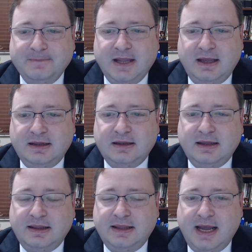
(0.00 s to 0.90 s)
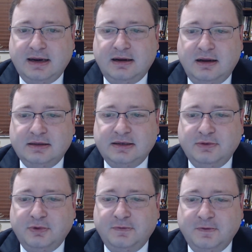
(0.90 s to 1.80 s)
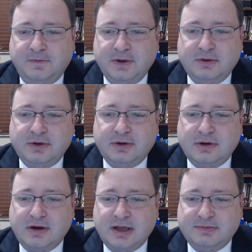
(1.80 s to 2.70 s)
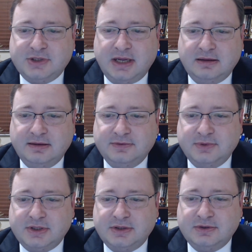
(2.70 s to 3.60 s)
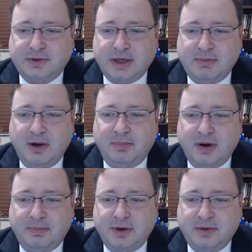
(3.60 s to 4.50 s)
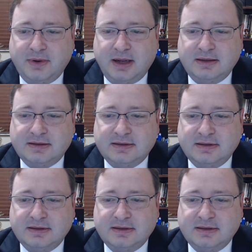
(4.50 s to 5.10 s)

and that content will fulfill your learning objectives, which is knowing about property rights,